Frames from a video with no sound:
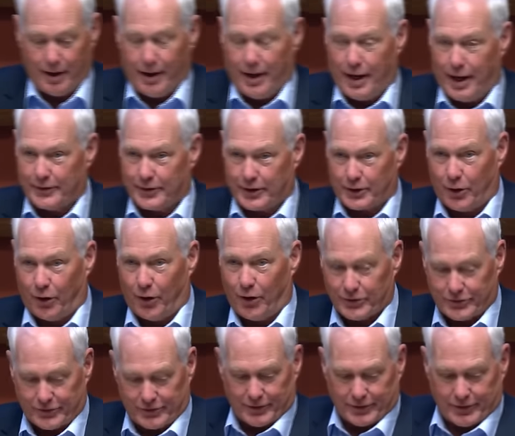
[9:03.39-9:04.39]
And the
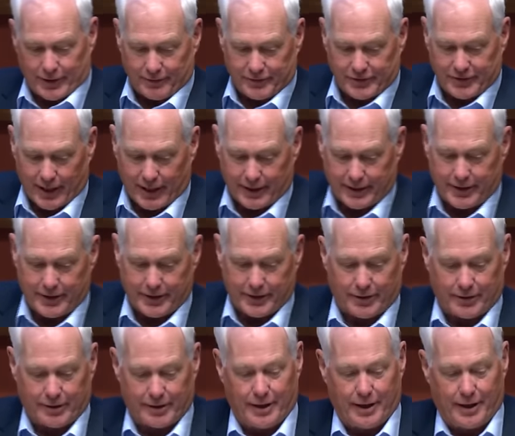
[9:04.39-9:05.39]
cost, as I've said
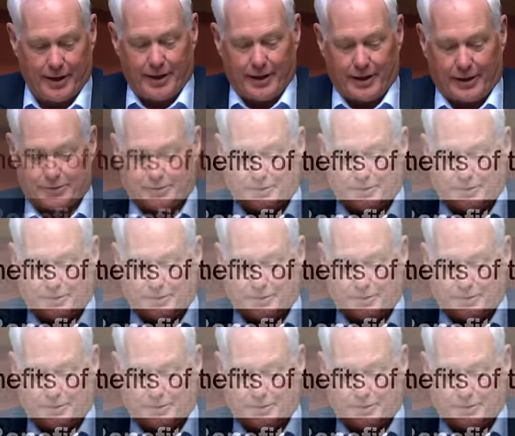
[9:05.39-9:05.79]
here, is the